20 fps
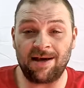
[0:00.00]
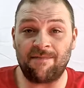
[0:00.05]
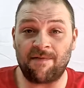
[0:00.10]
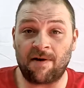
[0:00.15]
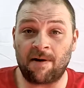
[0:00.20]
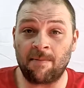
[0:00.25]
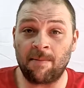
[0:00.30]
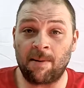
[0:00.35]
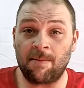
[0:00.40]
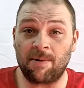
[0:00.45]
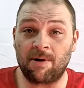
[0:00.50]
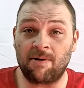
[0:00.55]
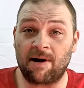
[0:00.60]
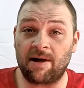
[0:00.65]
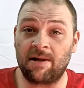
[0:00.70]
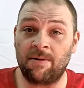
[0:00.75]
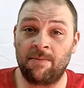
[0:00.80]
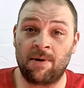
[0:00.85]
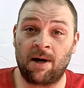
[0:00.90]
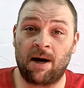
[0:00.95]
if I remember
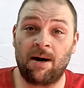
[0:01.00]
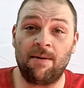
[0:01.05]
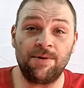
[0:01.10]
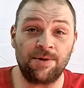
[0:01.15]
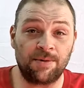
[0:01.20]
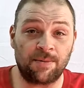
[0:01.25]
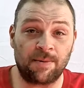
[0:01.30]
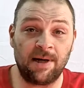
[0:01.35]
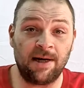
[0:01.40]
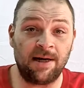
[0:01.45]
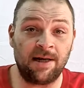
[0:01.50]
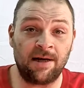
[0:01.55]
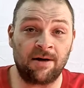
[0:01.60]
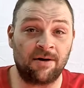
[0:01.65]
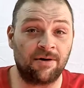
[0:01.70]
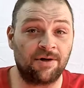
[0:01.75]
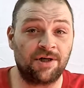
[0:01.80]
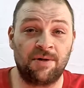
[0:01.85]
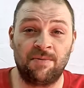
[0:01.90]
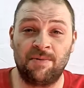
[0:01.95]
correctly, when I was reading
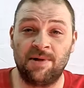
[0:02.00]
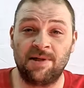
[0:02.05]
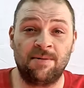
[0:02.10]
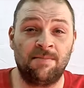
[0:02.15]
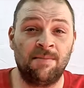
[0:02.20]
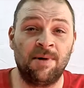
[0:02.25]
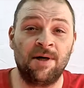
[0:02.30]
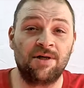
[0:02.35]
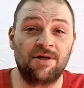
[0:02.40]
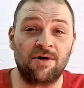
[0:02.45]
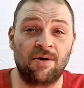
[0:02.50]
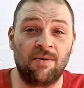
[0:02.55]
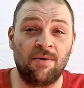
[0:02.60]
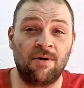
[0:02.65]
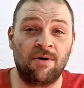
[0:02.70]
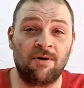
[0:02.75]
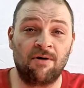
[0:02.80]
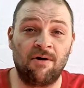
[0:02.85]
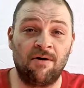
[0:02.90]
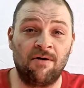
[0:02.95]
her, she wasn't much
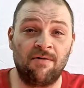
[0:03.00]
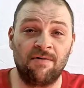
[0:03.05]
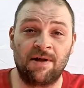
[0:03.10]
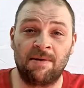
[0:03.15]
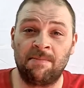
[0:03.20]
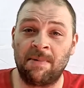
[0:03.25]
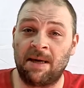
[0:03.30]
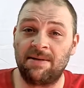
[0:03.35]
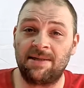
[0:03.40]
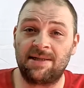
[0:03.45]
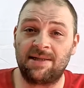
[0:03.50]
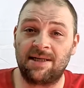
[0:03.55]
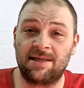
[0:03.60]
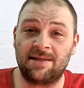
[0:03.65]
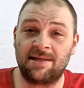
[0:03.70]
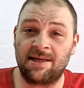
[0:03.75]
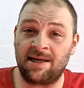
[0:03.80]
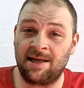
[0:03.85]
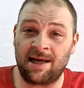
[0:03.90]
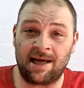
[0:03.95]
older than maybe
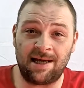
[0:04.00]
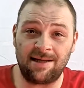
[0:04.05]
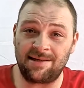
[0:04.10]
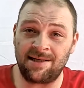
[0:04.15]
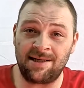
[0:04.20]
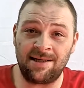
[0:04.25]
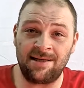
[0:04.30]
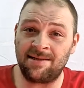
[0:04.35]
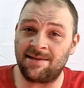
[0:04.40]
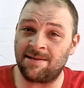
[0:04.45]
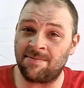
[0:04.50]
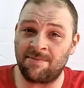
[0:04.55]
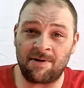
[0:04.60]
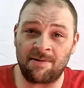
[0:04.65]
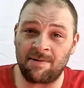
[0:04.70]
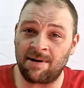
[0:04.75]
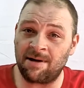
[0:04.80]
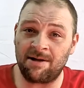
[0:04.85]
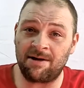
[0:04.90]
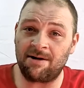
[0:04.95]
16, 18, somewhere
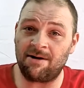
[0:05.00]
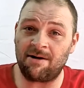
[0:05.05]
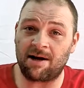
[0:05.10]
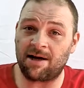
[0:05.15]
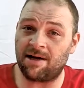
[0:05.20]
around there.